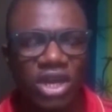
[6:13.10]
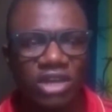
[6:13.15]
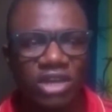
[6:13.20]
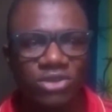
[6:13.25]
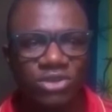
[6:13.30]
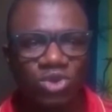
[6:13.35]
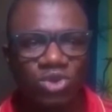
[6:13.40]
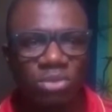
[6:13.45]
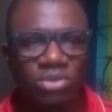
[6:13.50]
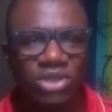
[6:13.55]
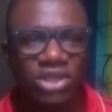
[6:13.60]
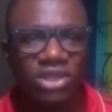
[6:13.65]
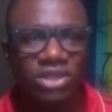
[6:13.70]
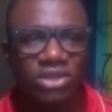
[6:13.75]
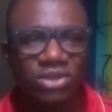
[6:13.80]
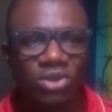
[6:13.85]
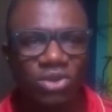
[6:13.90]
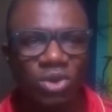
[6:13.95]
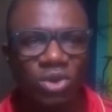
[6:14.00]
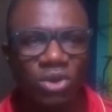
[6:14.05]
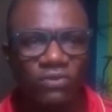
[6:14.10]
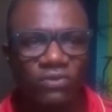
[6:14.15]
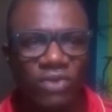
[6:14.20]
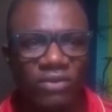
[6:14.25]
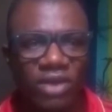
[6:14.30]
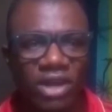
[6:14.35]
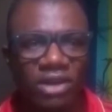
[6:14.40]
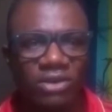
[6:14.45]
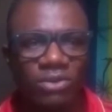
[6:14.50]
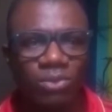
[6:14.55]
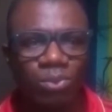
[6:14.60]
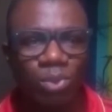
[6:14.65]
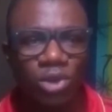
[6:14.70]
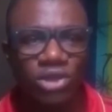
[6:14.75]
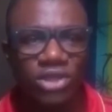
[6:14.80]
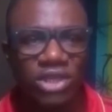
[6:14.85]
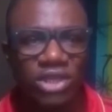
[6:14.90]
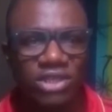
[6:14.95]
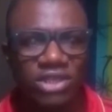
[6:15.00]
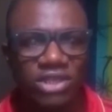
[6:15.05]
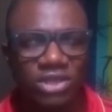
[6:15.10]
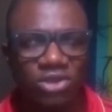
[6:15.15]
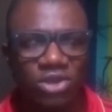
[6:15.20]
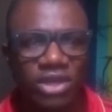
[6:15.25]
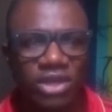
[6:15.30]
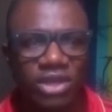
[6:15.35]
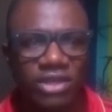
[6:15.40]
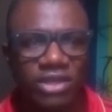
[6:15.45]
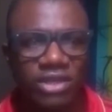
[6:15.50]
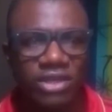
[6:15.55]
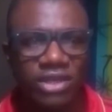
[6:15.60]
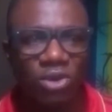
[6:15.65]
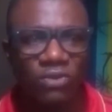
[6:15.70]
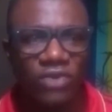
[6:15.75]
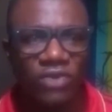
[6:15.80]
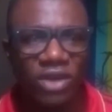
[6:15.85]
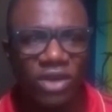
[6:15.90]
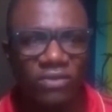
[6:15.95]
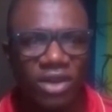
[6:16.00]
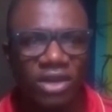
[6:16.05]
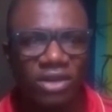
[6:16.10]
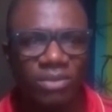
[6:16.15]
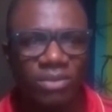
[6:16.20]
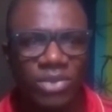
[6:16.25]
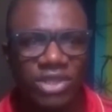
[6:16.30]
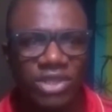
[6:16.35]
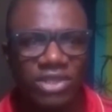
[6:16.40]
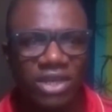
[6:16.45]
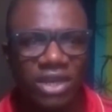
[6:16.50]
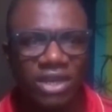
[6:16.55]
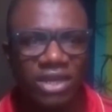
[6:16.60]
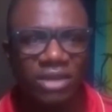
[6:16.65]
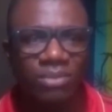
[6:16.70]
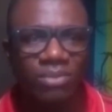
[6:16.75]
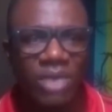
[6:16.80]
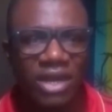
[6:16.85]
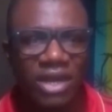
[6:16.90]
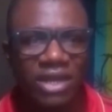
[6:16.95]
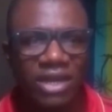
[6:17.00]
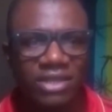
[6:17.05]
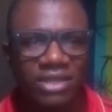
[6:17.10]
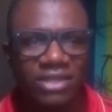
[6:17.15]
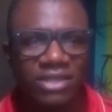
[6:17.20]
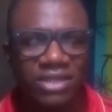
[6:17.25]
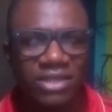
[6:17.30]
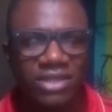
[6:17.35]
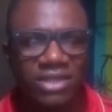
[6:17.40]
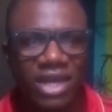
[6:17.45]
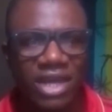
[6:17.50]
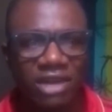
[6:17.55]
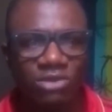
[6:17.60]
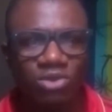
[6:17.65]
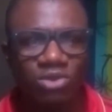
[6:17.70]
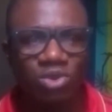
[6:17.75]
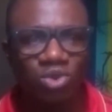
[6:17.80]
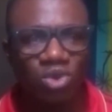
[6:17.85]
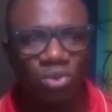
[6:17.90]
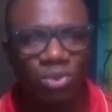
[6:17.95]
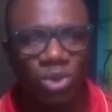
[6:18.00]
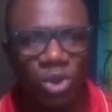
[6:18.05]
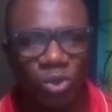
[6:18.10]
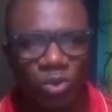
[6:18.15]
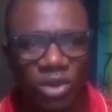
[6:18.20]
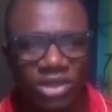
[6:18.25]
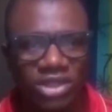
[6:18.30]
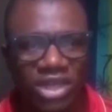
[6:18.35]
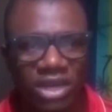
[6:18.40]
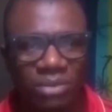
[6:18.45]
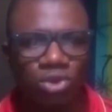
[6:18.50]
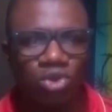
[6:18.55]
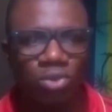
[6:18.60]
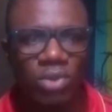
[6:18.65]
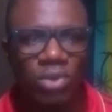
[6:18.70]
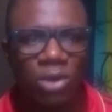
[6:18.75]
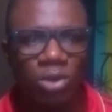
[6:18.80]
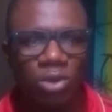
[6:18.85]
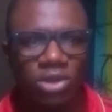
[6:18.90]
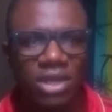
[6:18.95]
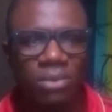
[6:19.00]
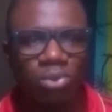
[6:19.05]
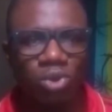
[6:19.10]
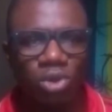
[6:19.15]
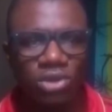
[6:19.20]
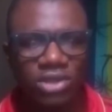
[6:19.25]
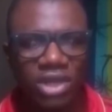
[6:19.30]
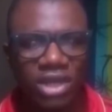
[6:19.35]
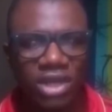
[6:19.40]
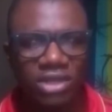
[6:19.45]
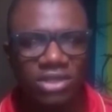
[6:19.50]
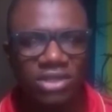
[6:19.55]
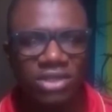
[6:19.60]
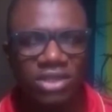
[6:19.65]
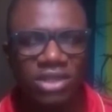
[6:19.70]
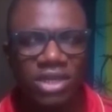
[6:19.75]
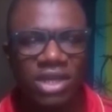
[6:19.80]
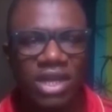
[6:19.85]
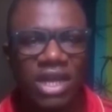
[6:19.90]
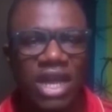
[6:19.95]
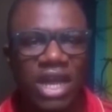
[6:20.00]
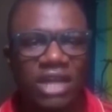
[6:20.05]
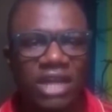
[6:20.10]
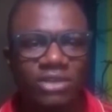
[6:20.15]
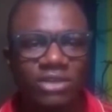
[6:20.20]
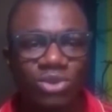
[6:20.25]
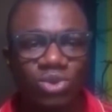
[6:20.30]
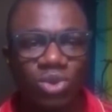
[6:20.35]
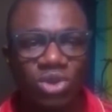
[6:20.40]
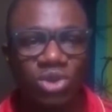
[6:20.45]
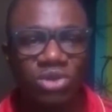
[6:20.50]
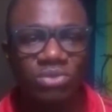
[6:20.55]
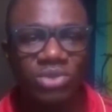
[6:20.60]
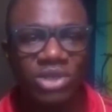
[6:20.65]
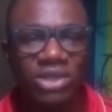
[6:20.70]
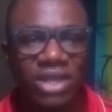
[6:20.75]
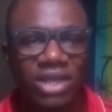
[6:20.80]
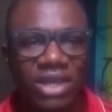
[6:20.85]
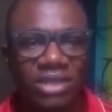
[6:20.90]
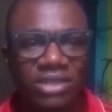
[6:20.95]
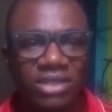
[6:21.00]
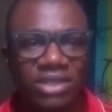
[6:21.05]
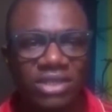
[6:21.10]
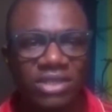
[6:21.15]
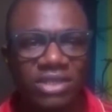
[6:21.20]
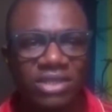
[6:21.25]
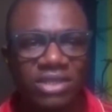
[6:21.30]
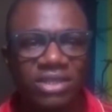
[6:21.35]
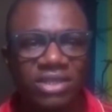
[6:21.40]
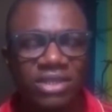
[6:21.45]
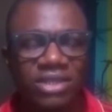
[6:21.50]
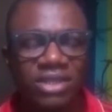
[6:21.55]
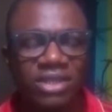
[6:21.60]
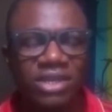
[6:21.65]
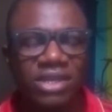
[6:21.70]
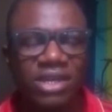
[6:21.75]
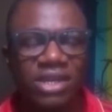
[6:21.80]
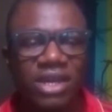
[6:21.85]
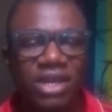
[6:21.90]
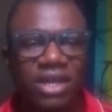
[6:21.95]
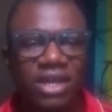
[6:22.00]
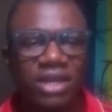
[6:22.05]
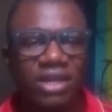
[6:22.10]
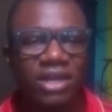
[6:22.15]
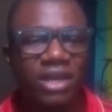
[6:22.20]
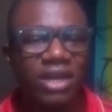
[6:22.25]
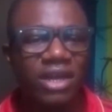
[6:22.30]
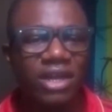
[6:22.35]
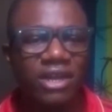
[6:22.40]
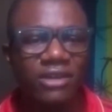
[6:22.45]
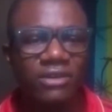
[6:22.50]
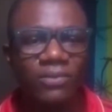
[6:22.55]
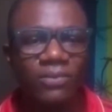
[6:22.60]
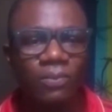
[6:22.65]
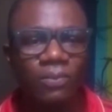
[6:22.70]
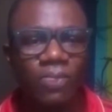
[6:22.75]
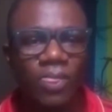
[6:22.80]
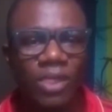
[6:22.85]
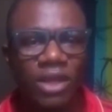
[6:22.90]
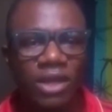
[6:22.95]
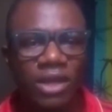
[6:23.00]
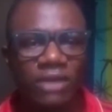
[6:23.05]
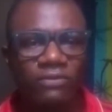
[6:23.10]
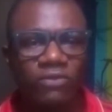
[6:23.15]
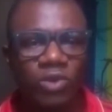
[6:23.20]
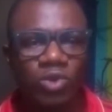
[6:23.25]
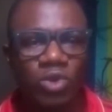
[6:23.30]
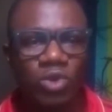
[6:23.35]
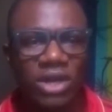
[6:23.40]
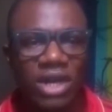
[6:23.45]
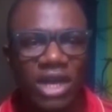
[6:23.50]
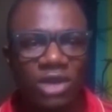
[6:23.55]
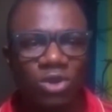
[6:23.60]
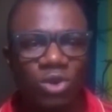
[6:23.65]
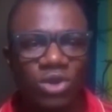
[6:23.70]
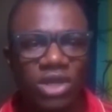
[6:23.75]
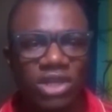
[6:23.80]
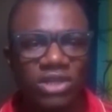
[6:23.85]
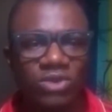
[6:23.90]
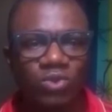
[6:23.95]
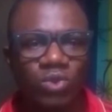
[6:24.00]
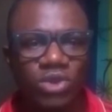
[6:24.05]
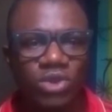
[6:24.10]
something on Fiverr, purchase a gig on Fiverr. Basically, my clients reached out to me on WhatsApp, to my WhatsApp contact, and told me that he need a virtual card loaded